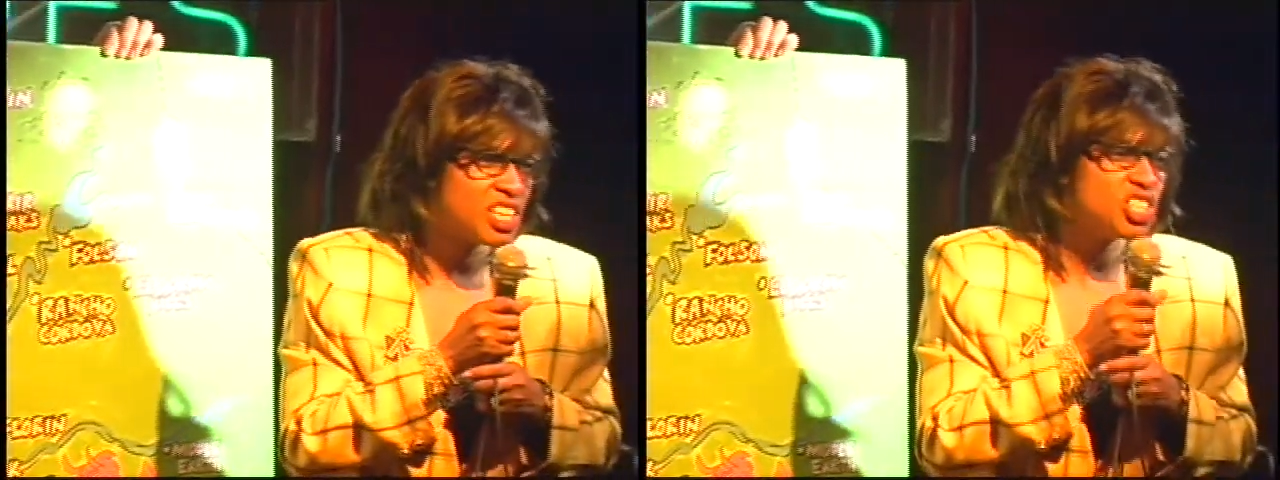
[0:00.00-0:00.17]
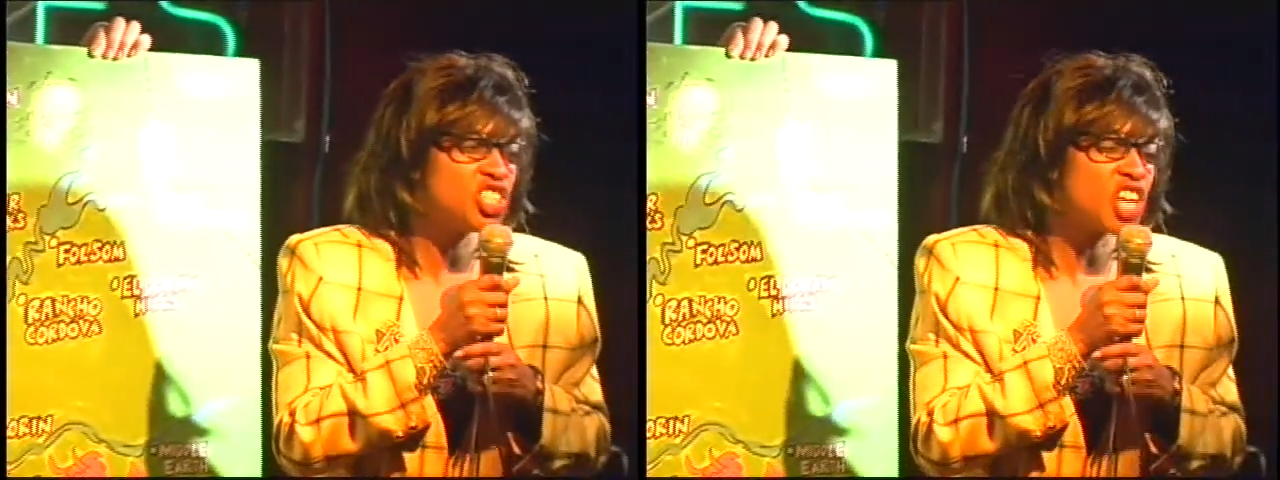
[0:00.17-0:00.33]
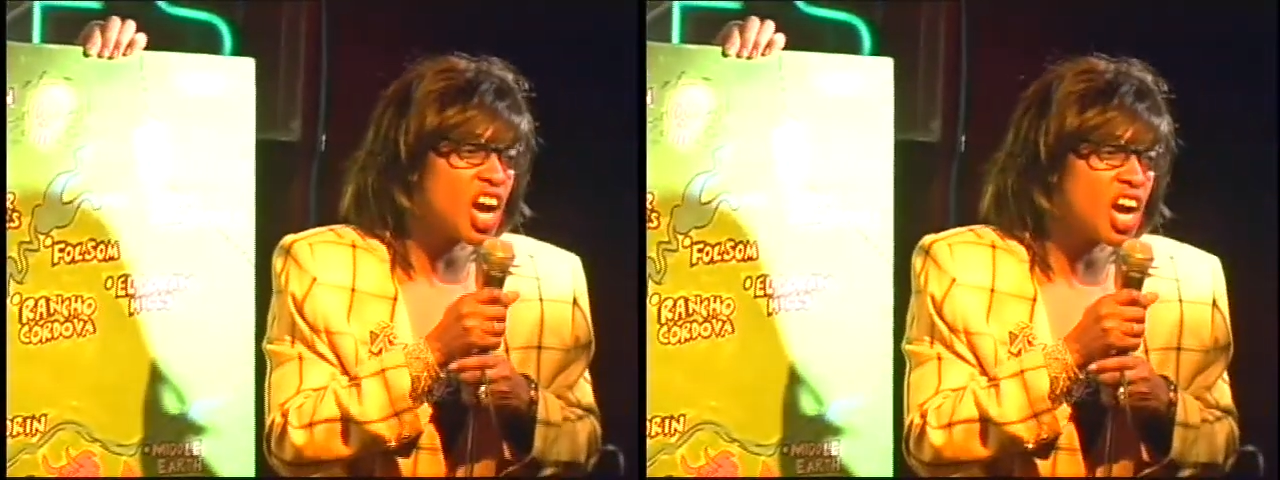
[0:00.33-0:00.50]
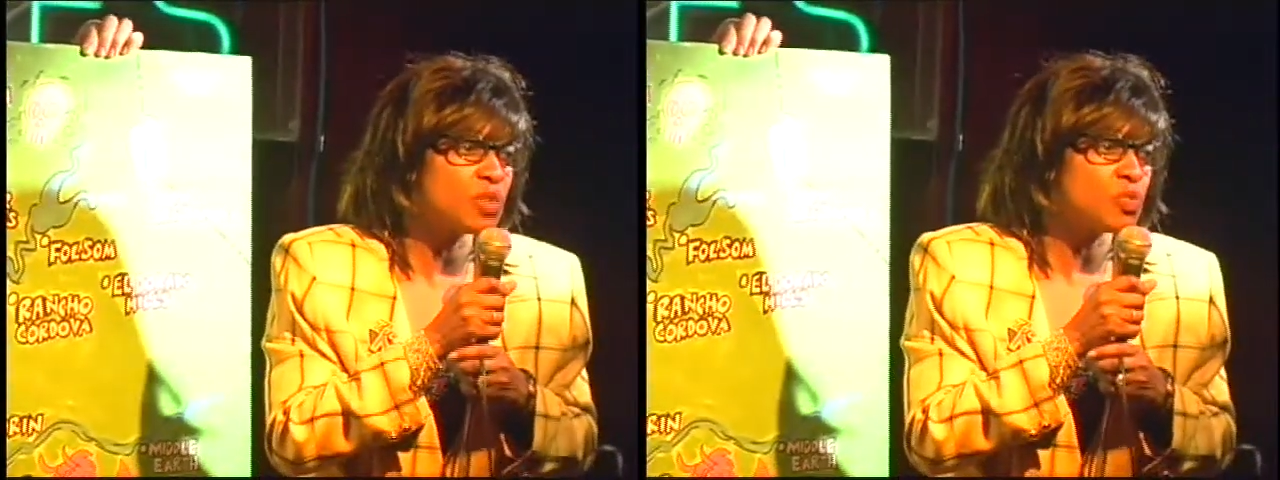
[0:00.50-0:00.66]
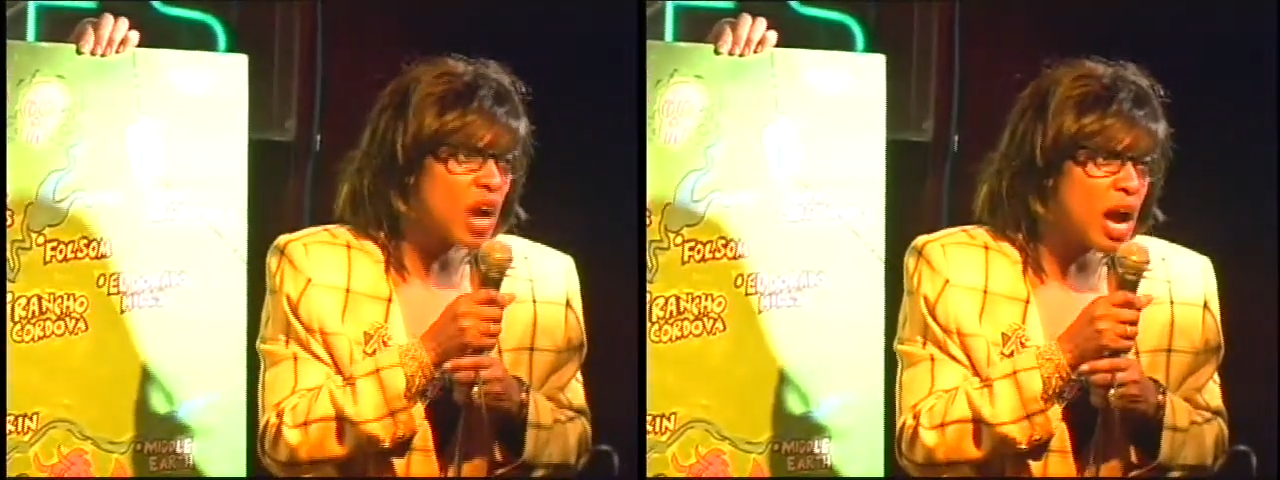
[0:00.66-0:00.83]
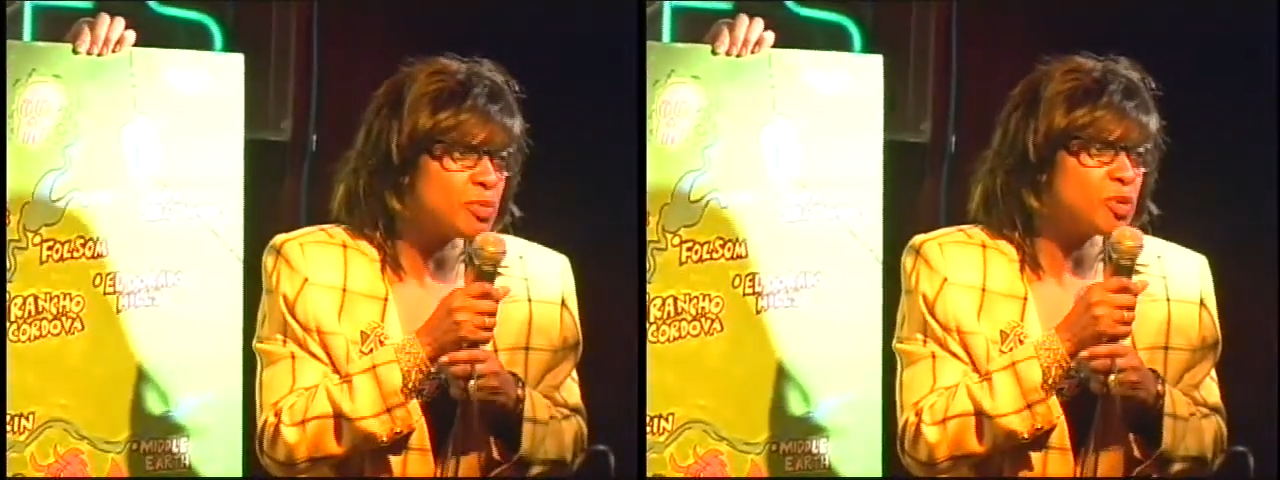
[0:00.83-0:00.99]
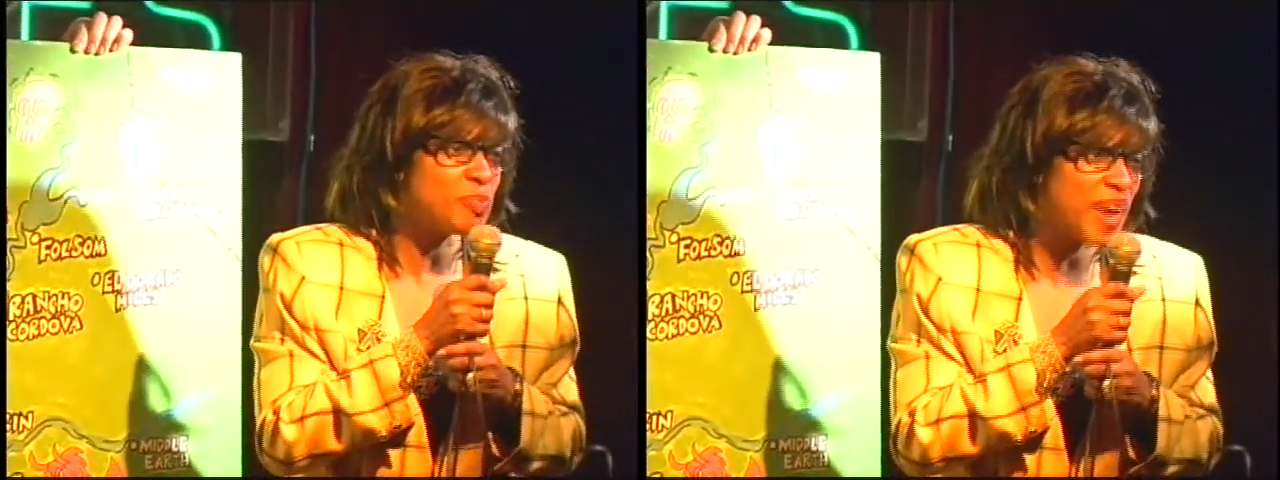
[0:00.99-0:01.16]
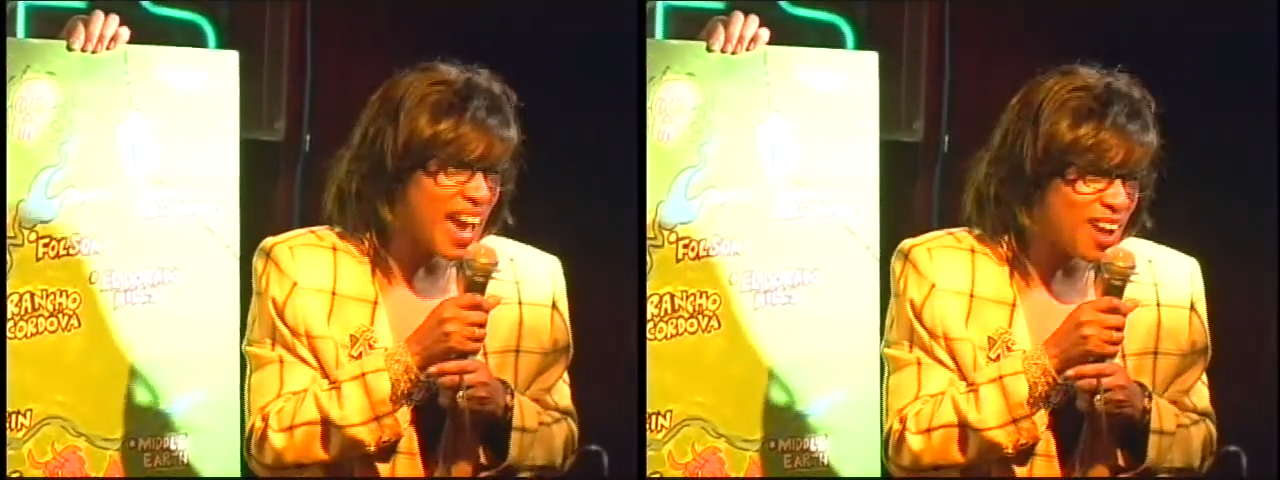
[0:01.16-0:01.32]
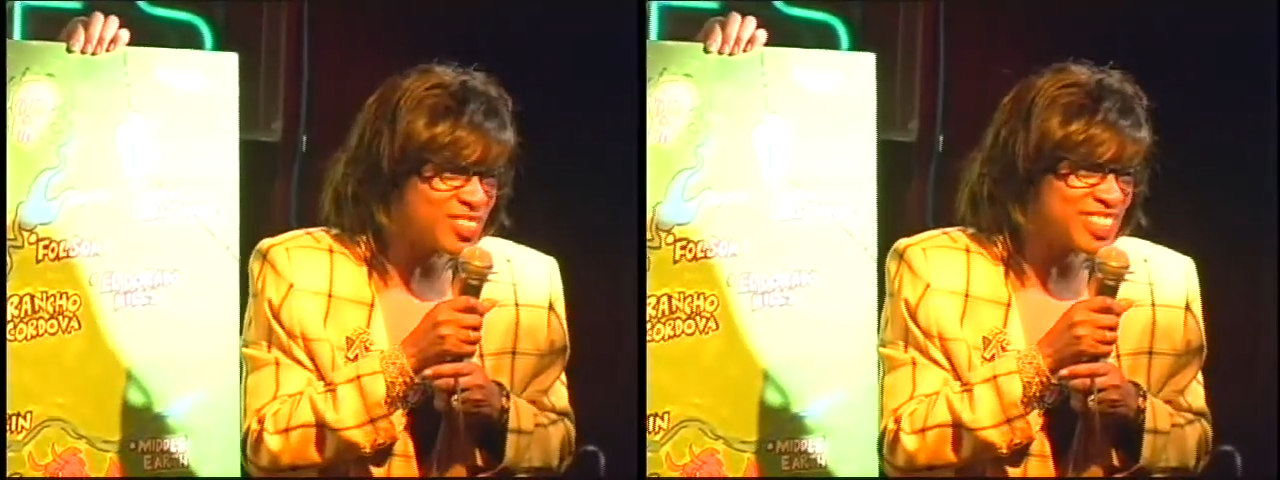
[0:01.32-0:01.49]
John Robert
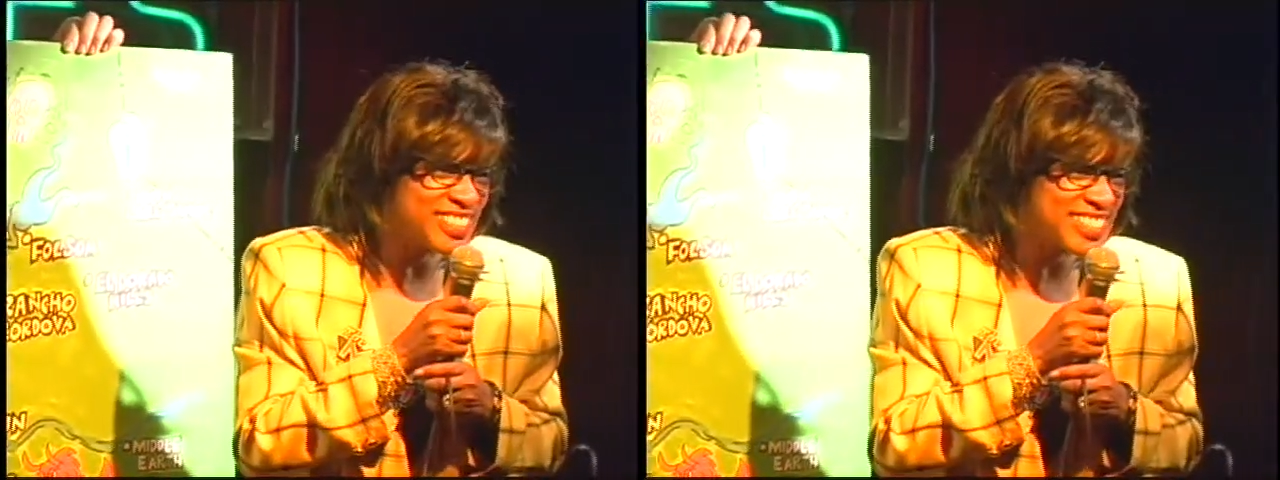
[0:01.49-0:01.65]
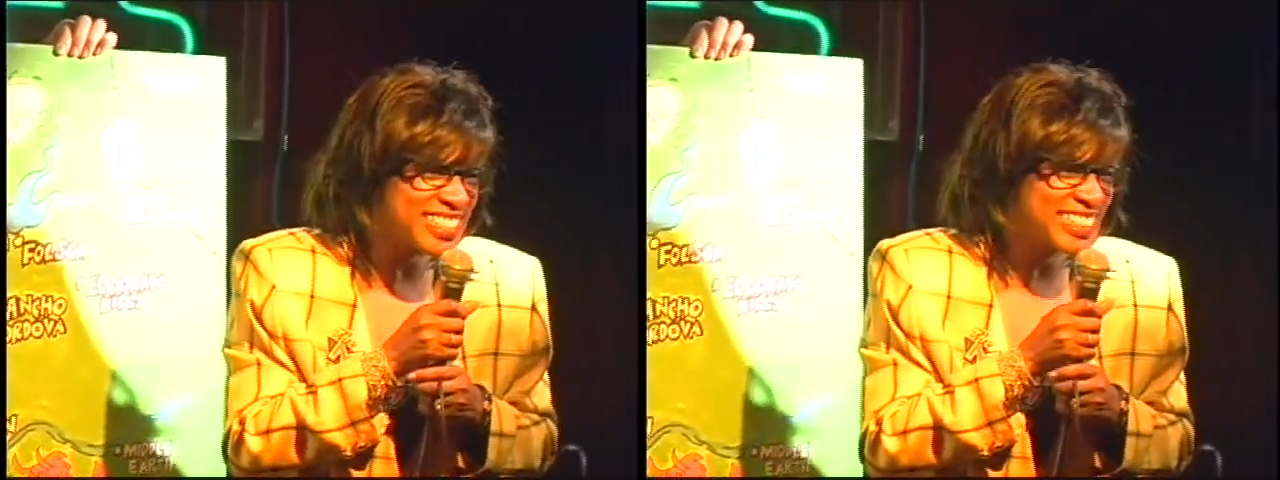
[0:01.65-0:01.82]
Powers.